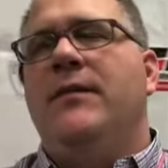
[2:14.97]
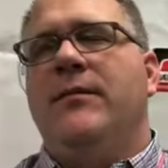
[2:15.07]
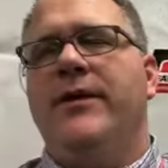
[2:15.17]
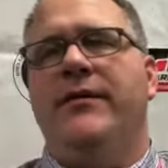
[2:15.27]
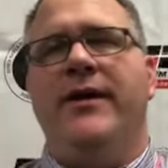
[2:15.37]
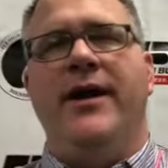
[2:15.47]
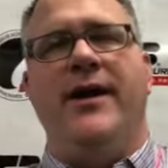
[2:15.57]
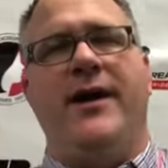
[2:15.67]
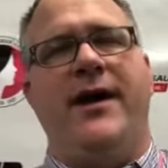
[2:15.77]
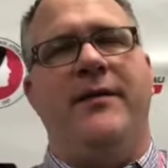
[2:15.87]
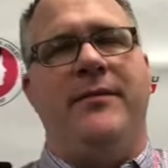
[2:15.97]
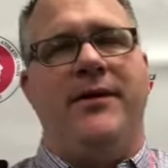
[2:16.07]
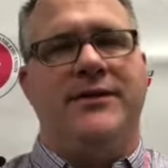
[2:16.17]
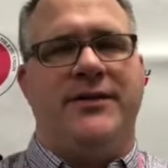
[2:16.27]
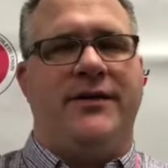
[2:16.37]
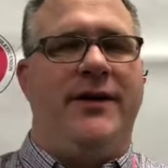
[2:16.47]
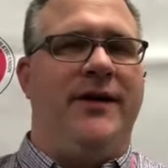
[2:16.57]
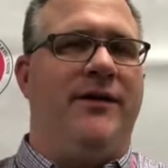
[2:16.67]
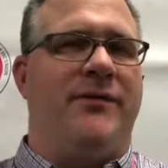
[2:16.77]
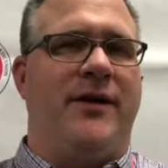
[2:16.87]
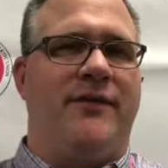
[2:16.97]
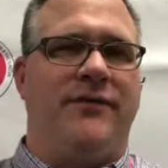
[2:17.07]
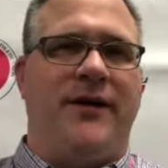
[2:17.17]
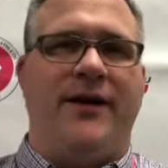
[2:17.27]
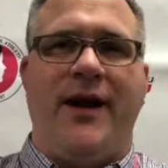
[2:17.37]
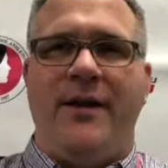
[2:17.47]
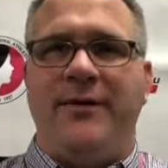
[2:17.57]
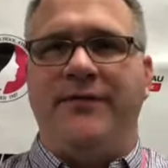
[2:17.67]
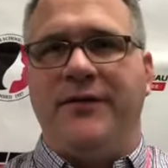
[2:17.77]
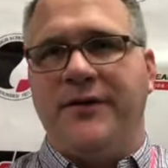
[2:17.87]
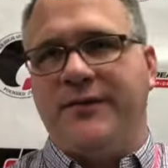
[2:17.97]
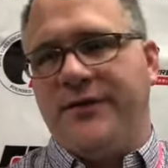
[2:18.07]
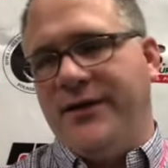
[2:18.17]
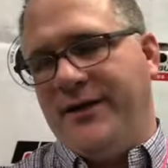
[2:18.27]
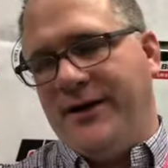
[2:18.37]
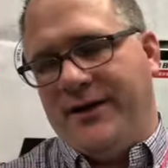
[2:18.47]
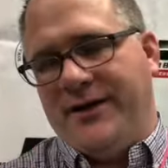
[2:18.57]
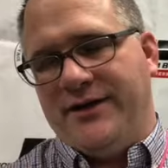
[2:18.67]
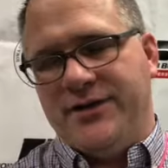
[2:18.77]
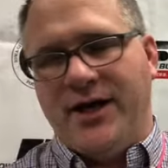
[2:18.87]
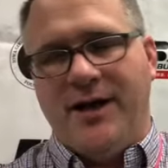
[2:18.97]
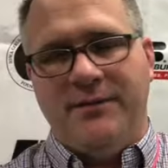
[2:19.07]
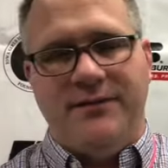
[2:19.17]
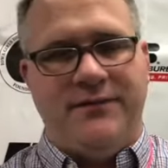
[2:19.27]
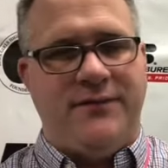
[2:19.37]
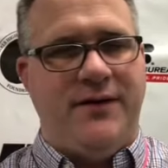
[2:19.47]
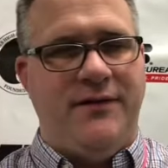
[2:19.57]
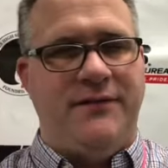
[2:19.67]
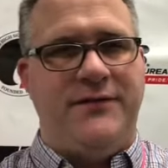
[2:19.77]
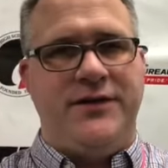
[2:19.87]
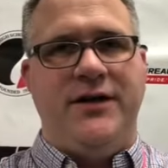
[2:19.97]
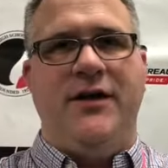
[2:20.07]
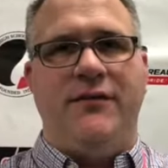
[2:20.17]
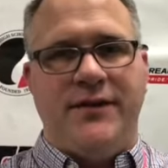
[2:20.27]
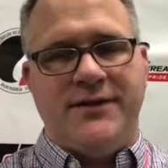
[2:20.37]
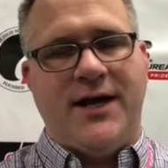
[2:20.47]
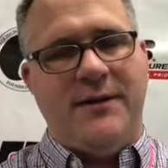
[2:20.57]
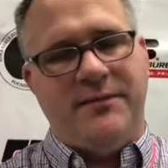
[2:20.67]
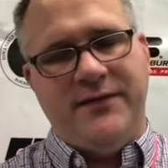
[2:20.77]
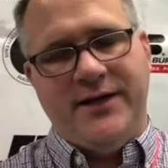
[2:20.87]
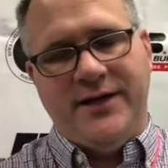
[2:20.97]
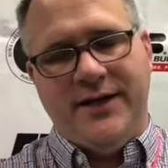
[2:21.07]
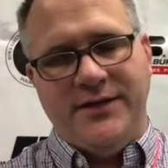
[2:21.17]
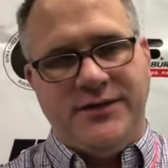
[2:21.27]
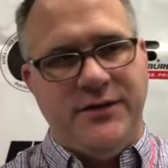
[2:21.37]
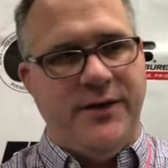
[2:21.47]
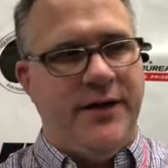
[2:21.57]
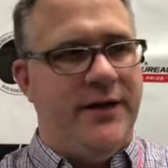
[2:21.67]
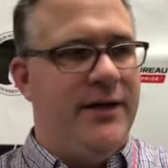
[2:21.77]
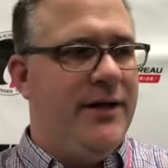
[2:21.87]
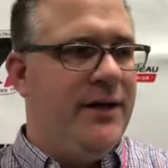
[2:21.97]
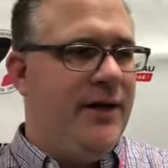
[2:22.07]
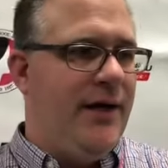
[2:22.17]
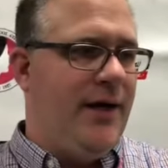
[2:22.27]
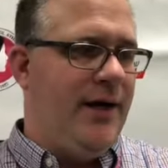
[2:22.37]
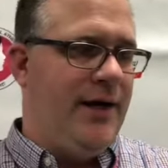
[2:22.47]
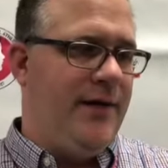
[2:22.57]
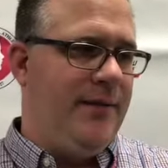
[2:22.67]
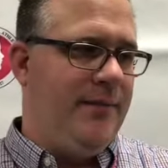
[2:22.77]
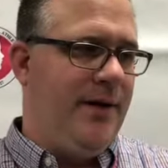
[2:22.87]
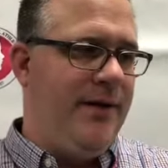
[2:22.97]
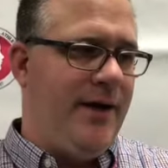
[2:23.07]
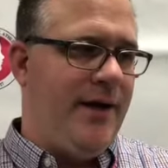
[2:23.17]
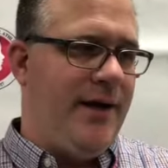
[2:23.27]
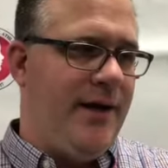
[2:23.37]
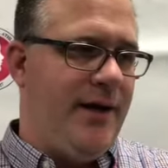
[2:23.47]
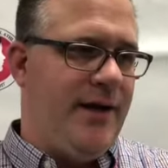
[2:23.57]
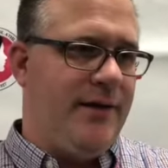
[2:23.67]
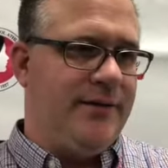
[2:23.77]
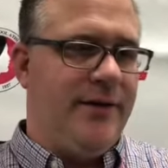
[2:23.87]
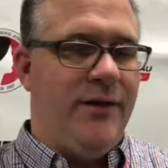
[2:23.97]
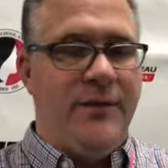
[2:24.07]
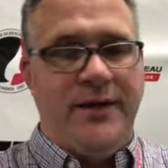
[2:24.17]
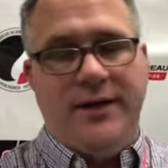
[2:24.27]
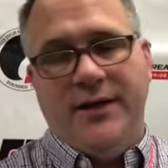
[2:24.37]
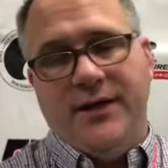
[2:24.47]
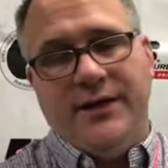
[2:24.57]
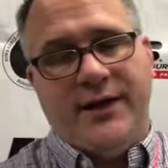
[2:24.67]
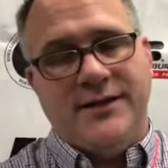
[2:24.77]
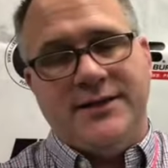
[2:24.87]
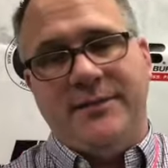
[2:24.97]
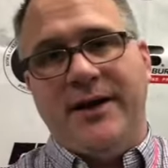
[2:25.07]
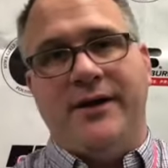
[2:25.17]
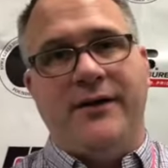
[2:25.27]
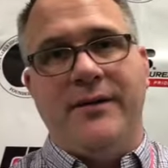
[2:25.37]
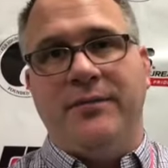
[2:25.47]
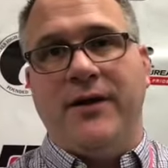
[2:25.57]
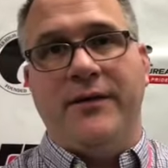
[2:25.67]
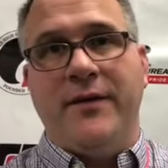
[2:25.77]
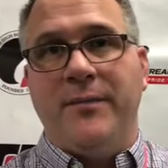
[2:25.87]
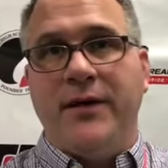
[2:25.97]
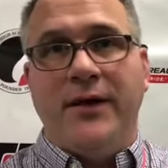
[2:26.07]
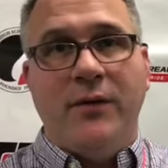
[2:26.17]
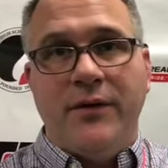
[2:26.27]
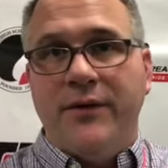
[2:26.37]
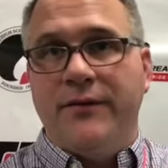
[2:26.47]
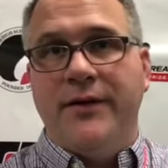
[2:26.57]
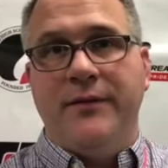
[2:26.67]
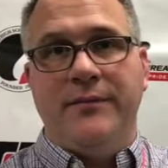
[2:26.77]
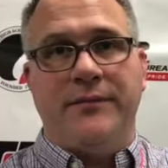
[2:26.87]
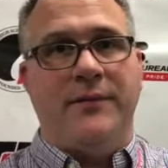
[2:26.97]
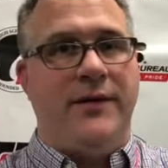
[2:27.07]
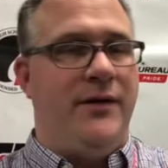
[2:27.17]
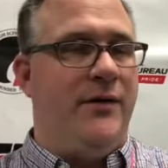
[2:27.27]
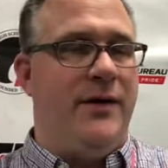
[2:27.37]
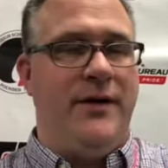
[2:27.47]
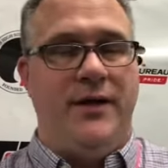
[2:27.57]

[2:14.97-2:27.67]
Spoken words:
We ran a high ball screen and we're going to flare Abby for a three. They did a good job of cheating over the top of it and getting to it. And then, you know, Kenzie made a great play ripping it, going to the rim, you know, and